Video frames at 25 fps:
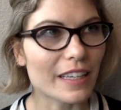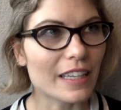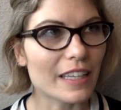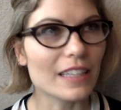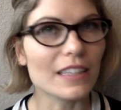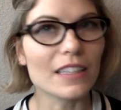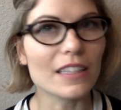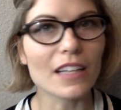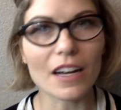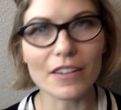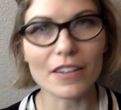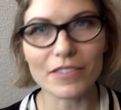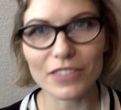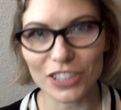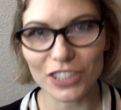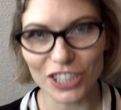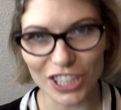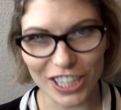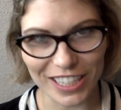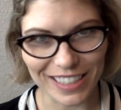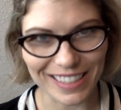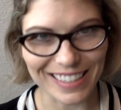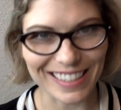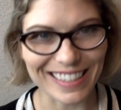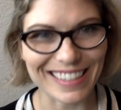loves
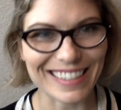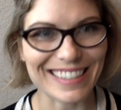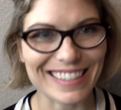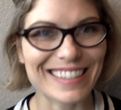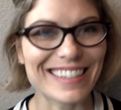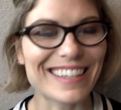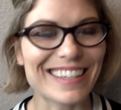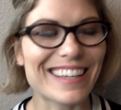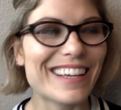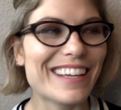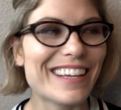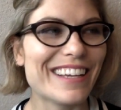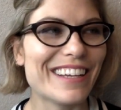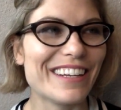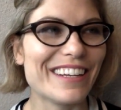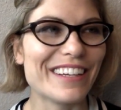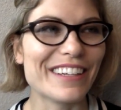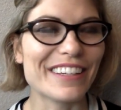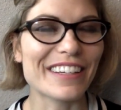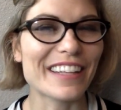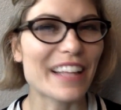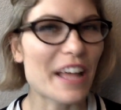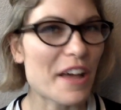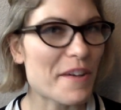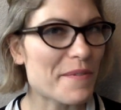justice.
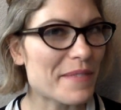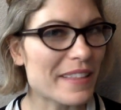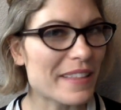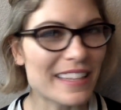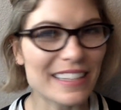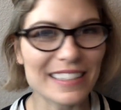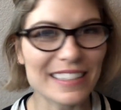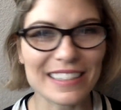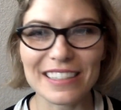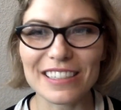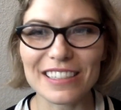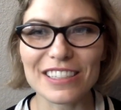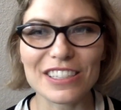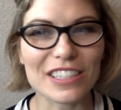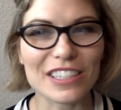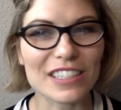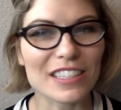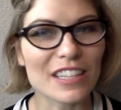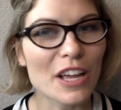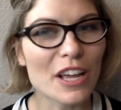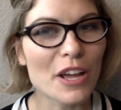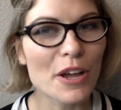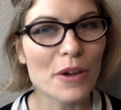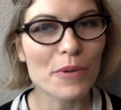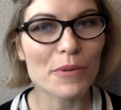I mean, this is just
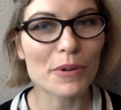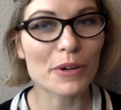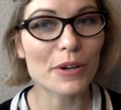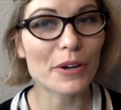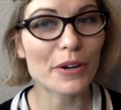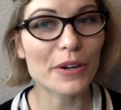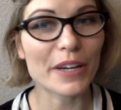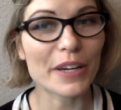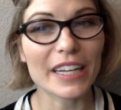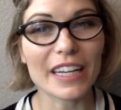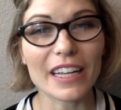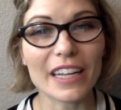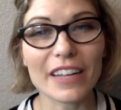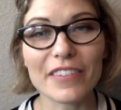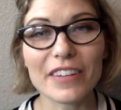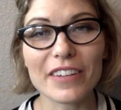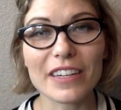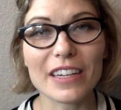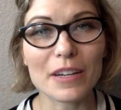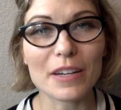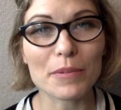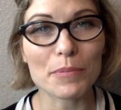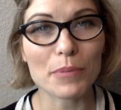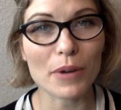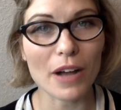recurring. Even
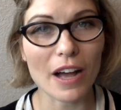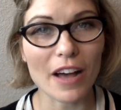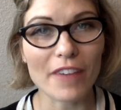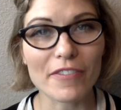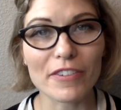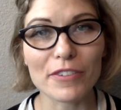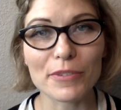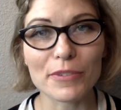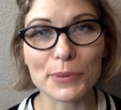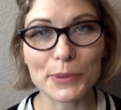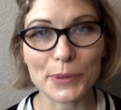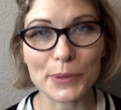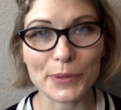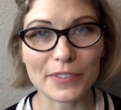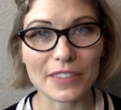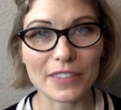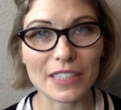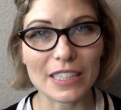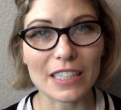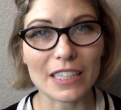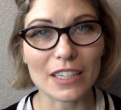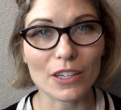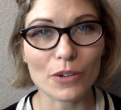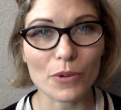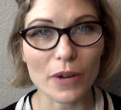in Proverbs, we've
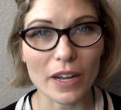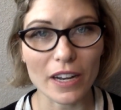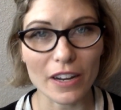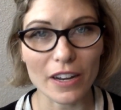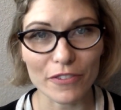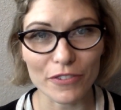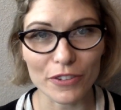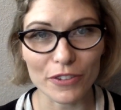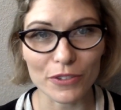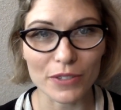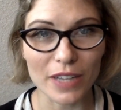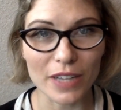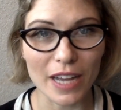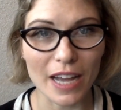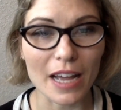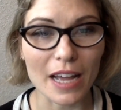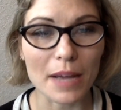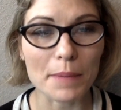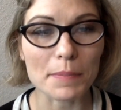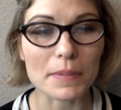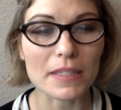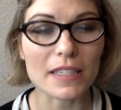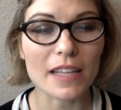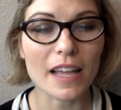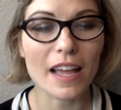seen it quite a few
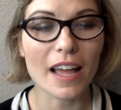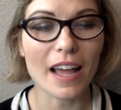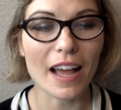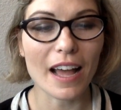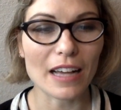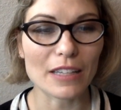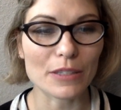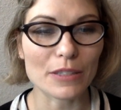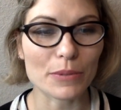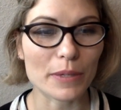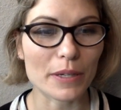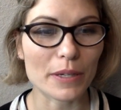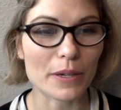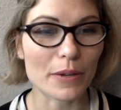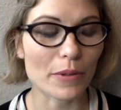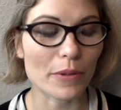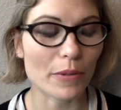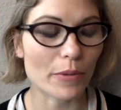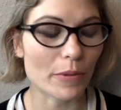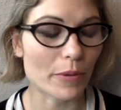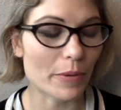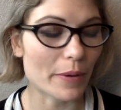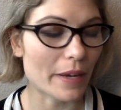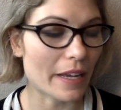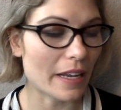times as we go
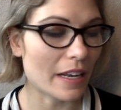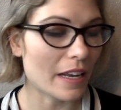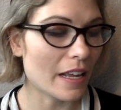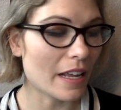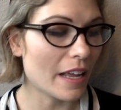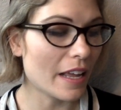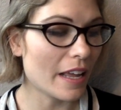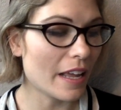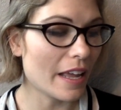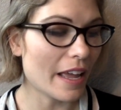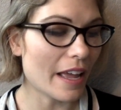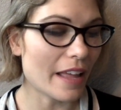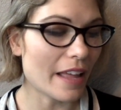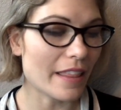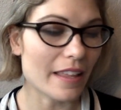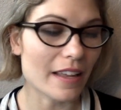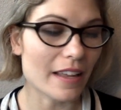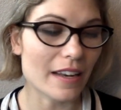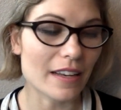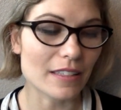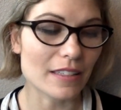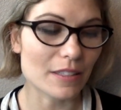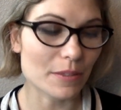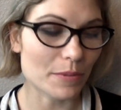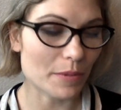through it, and then
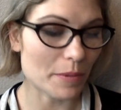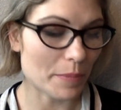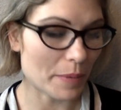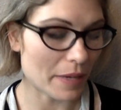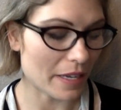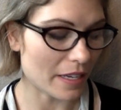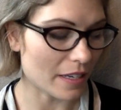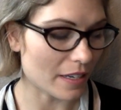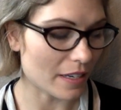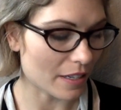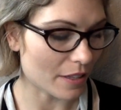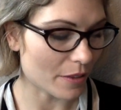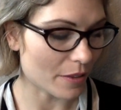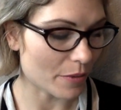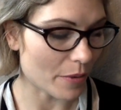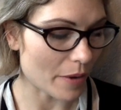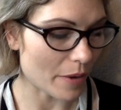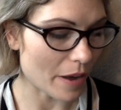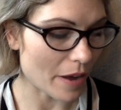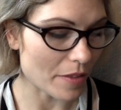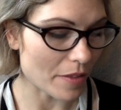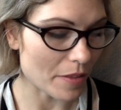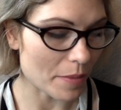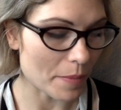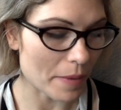it's repeated
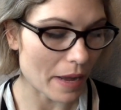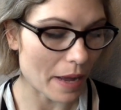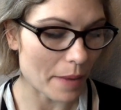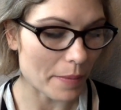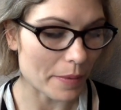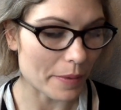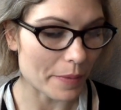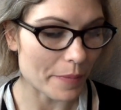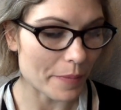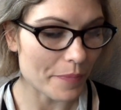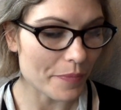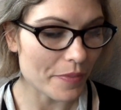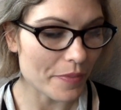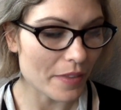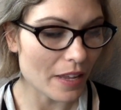throughout the Bible.